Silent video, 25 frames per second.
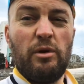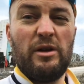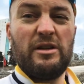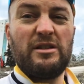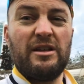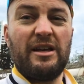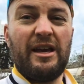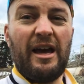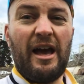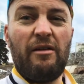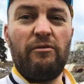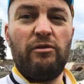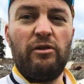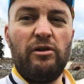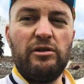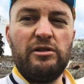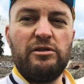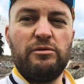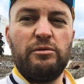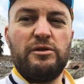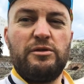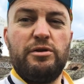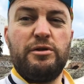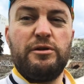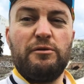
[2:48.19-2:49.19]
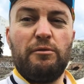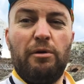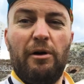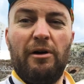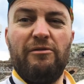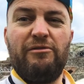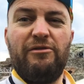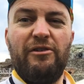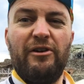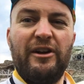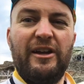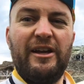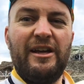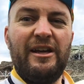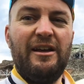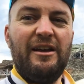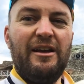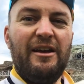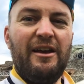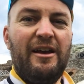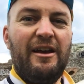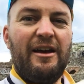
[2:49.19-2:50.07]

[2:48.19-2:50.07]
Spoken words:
Went to Kavos, which was quite funny,